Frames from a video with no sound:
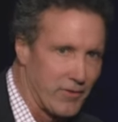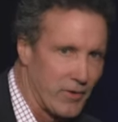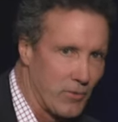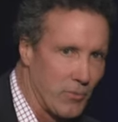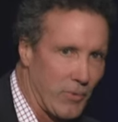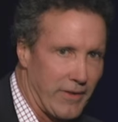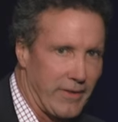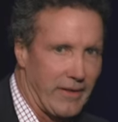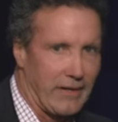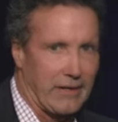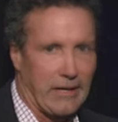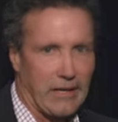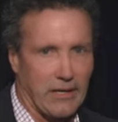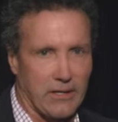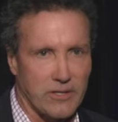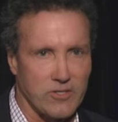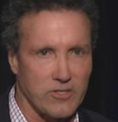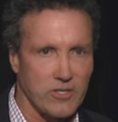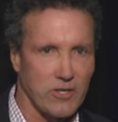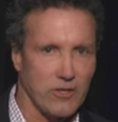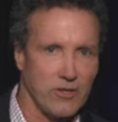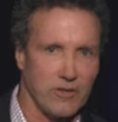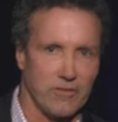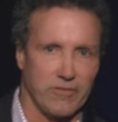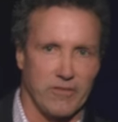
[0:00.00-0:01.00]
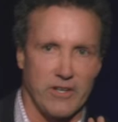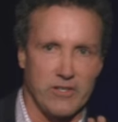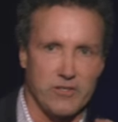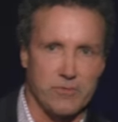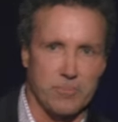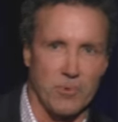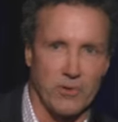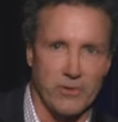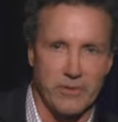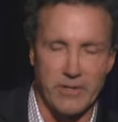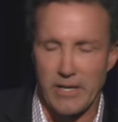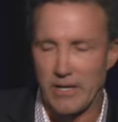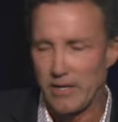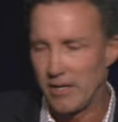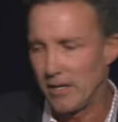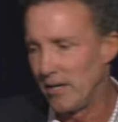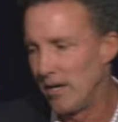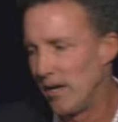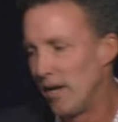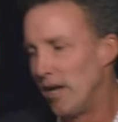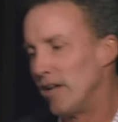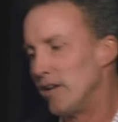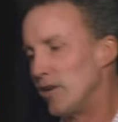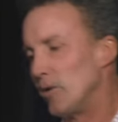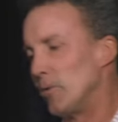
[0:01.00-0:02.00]
every way they can to sell your Facebook data,
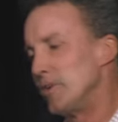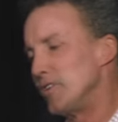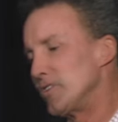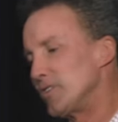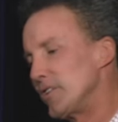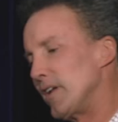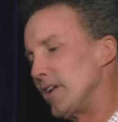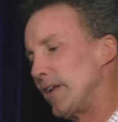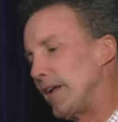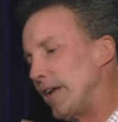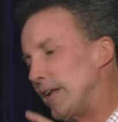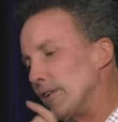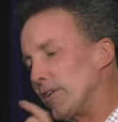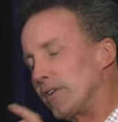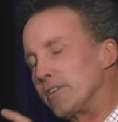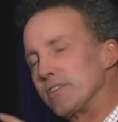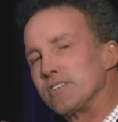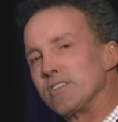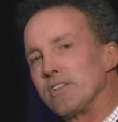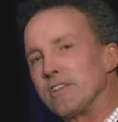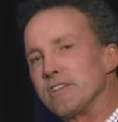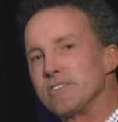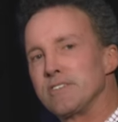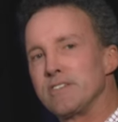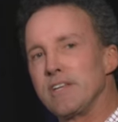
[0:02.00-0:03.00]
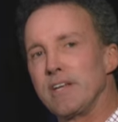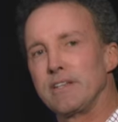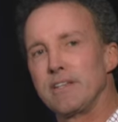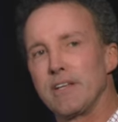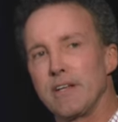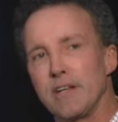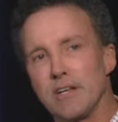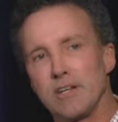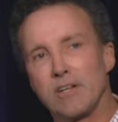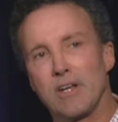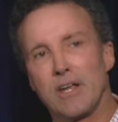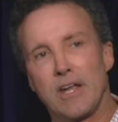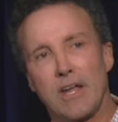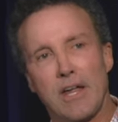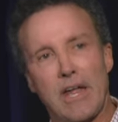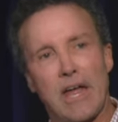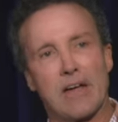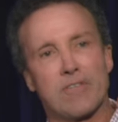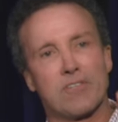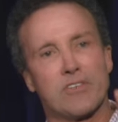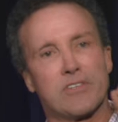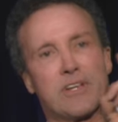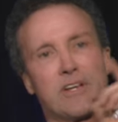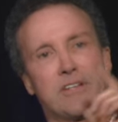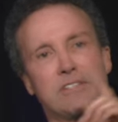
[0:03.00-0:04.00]
and we said, hey, let's take that
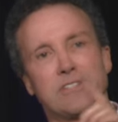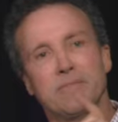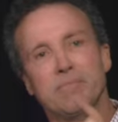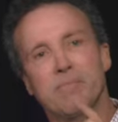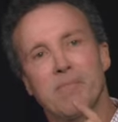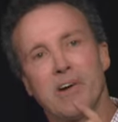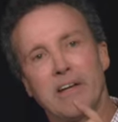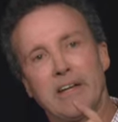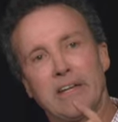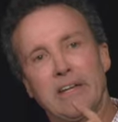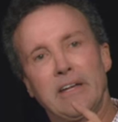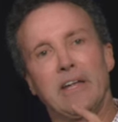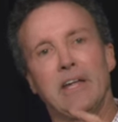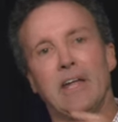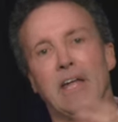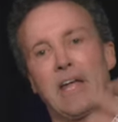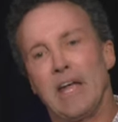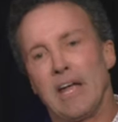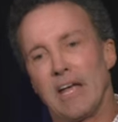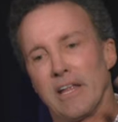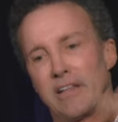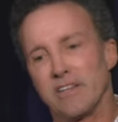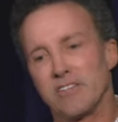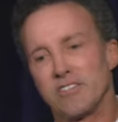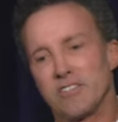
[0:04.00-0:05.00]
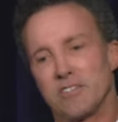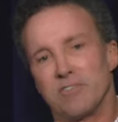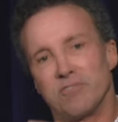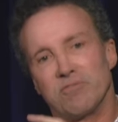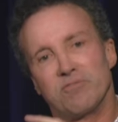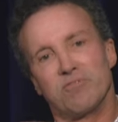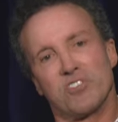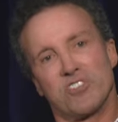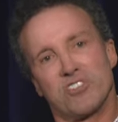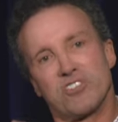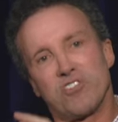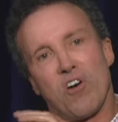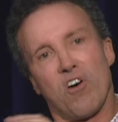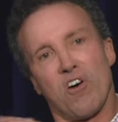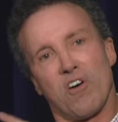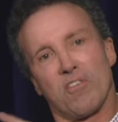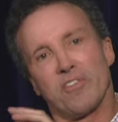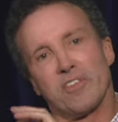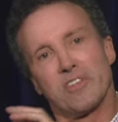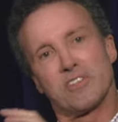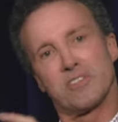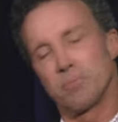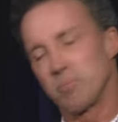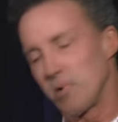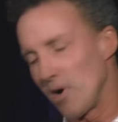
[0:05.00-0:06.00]
advertising money and let's solve
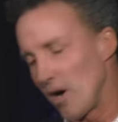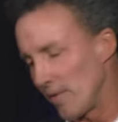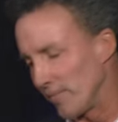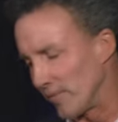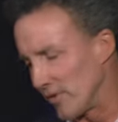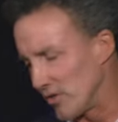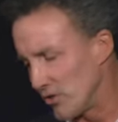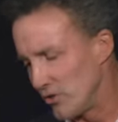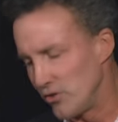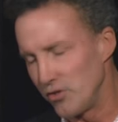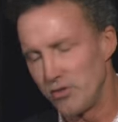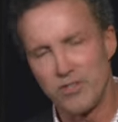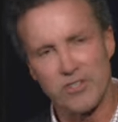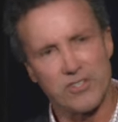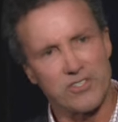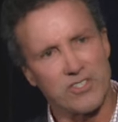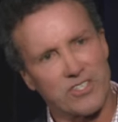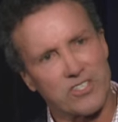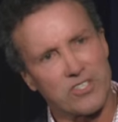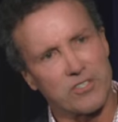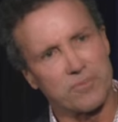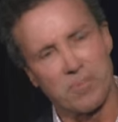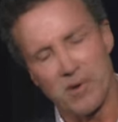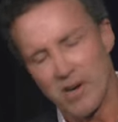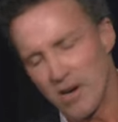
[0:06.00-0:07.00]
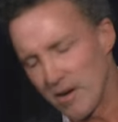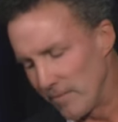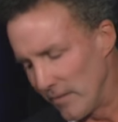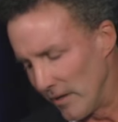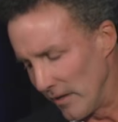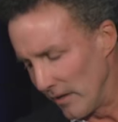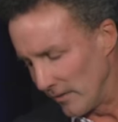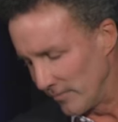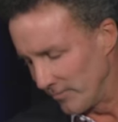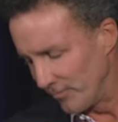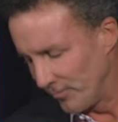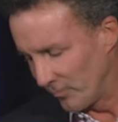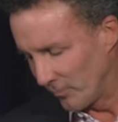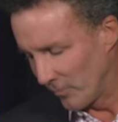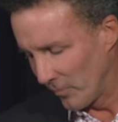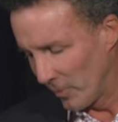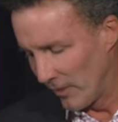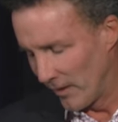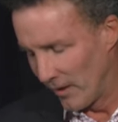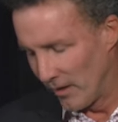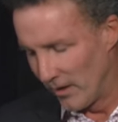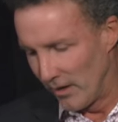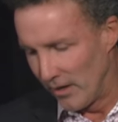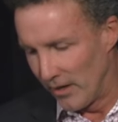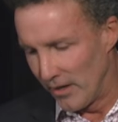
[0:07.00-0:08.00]
this problem. Let's do this experiment
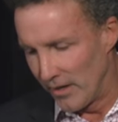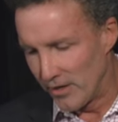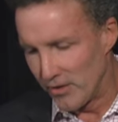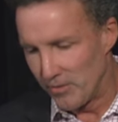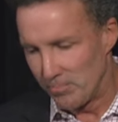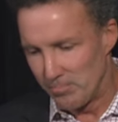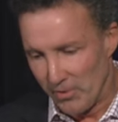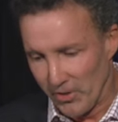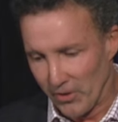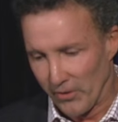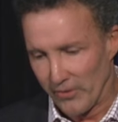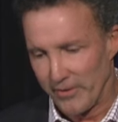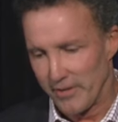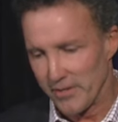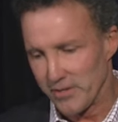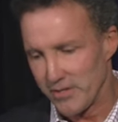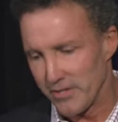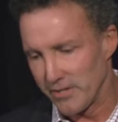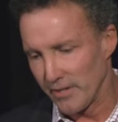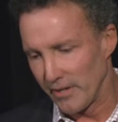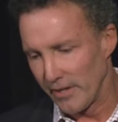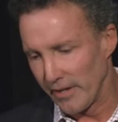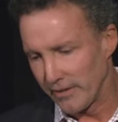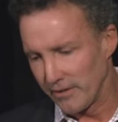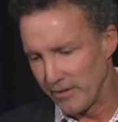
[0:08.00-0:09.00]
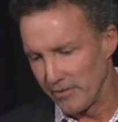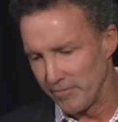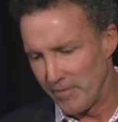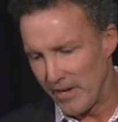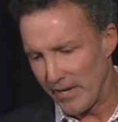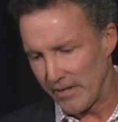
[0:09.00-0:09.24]
and build this selective